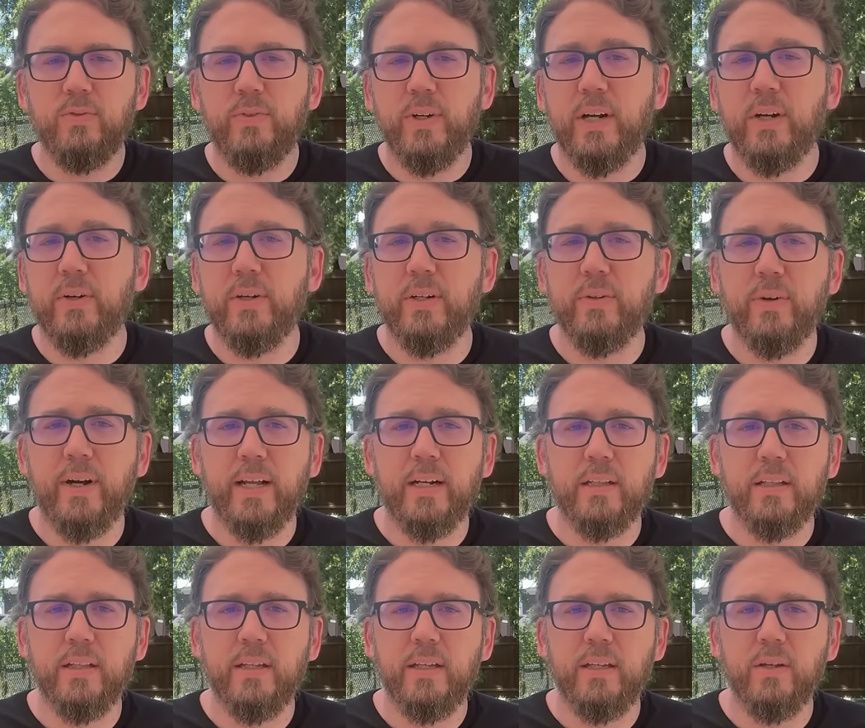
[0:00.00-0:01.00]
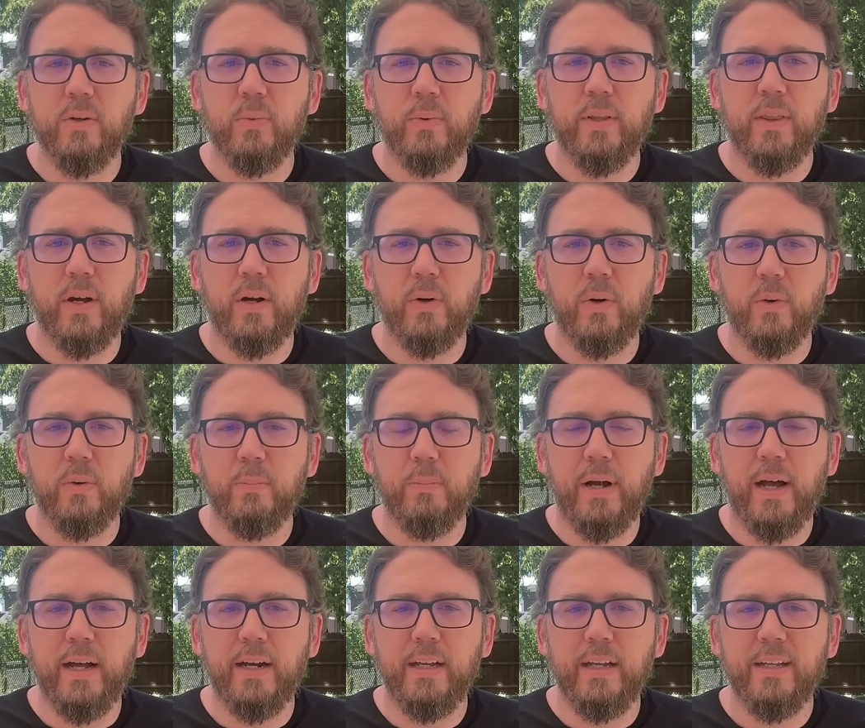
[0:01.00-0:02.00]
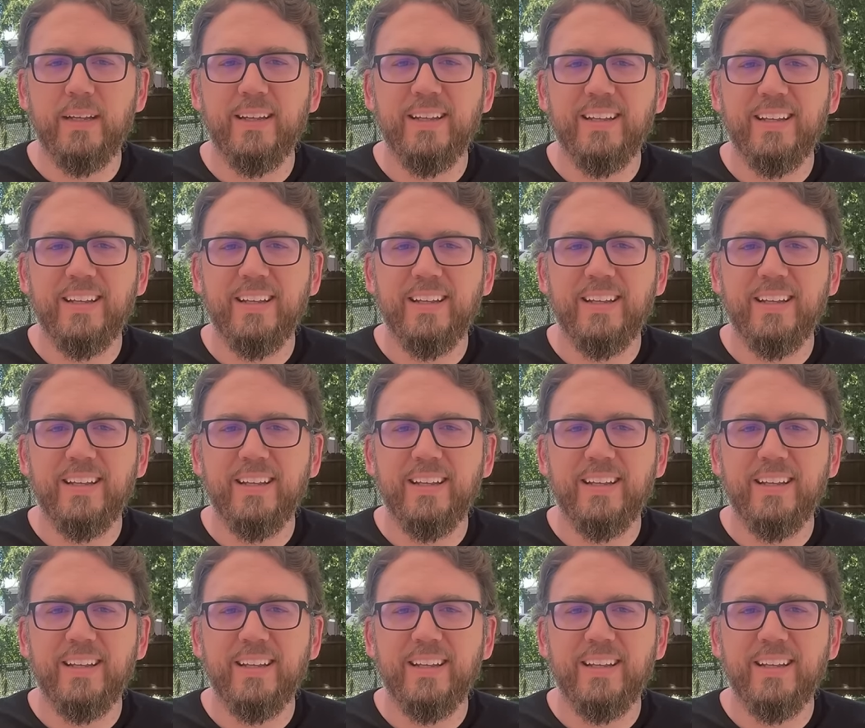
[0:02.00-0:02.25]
very readily with our own body.